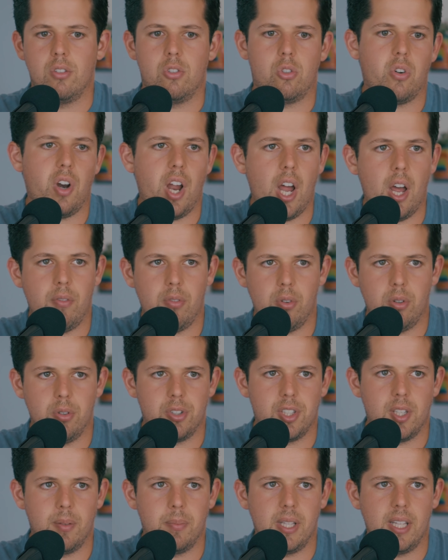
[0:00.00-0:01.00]
travel
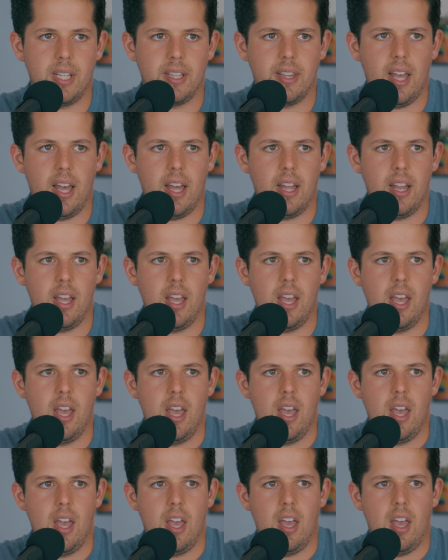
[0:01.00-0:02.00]
or something like that.
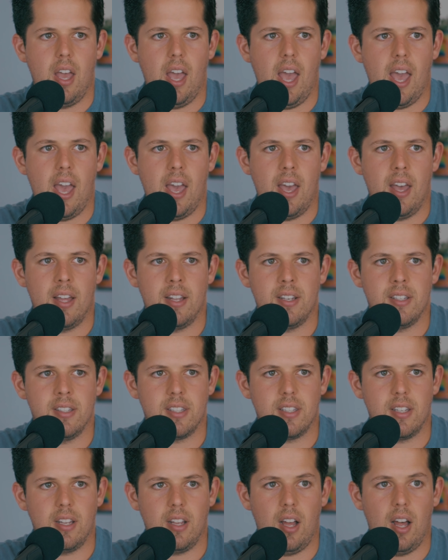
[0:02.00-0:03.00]

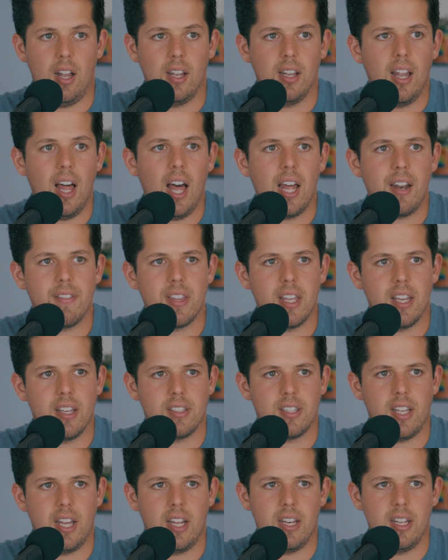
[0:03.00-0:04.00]
And a lot of the
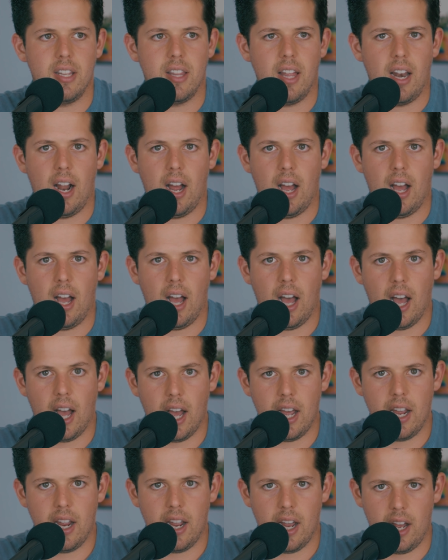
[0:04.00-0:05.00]
anxiety that
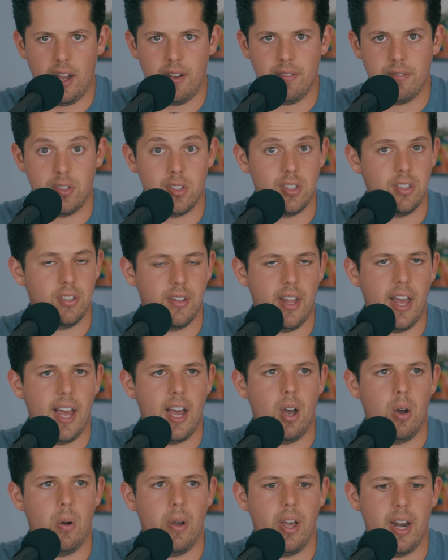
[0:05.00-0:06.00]
I have still
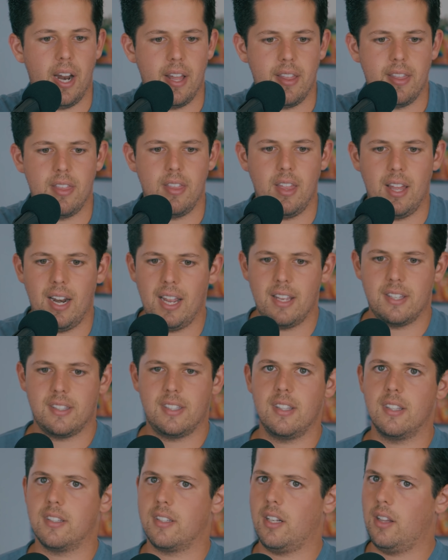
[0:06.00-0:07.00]
now, and I and I
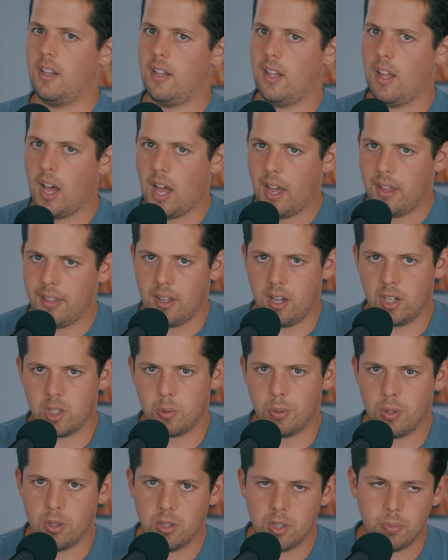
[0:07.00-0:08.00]
see this a lot in the
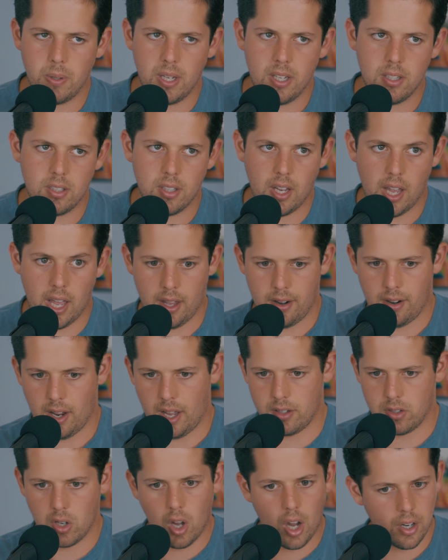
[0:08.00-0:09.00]
entrepreneur space, and
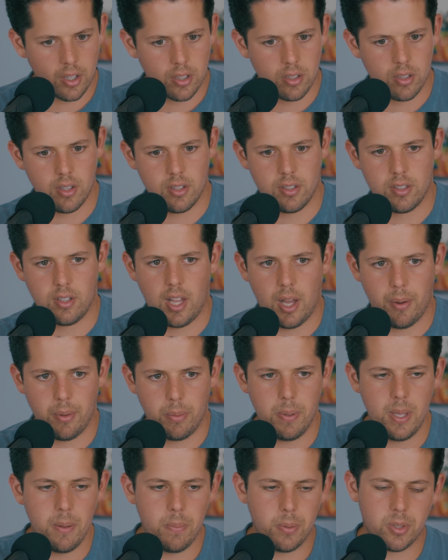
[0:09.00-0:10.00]
I talk to this a lot
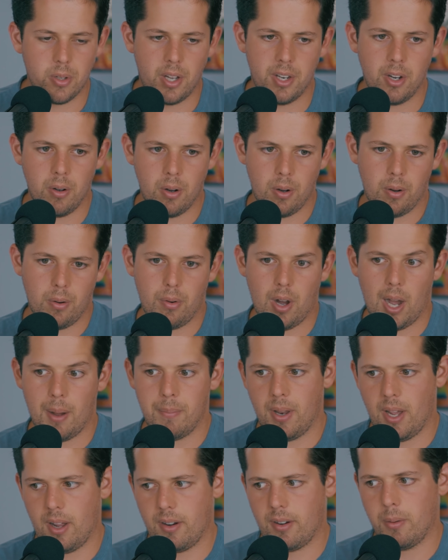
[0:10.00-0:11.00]
with people, so I know
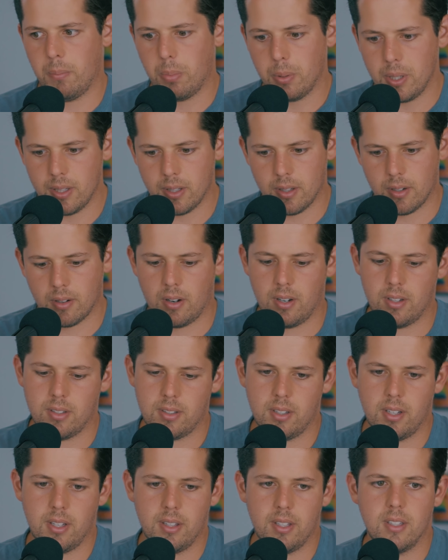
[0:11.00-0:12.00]
I'm not completely
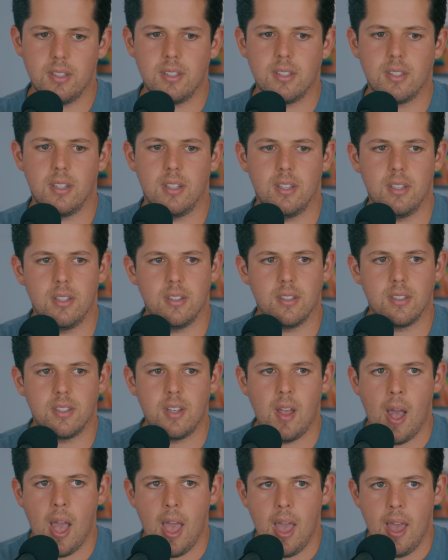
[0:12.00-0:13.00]
crazy on this. Is